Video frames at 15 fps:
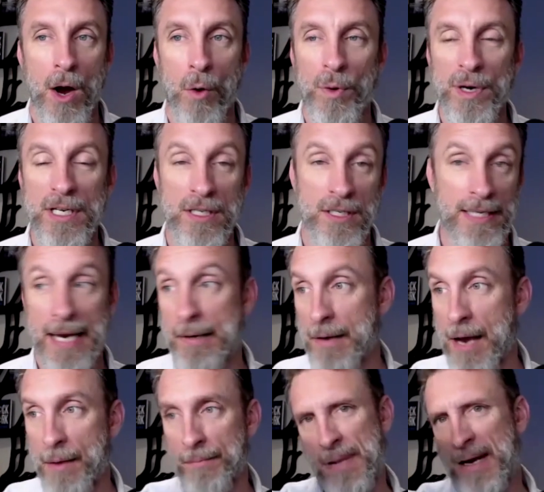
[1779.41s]
We just say, oh,
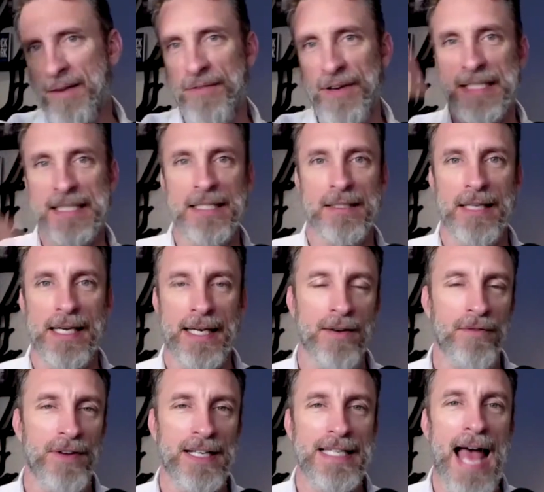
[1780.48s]
I'm going to fix this link and
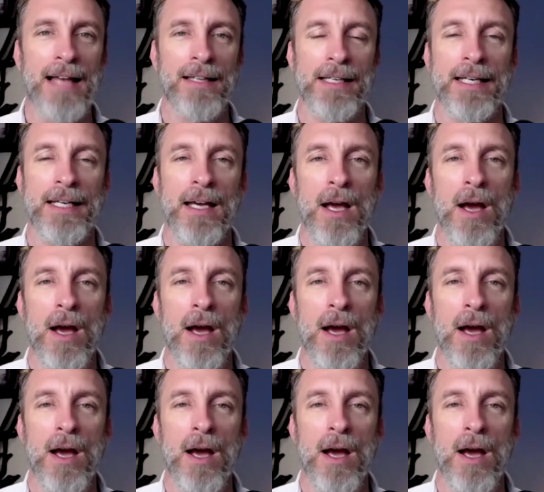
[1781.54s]
fix that link.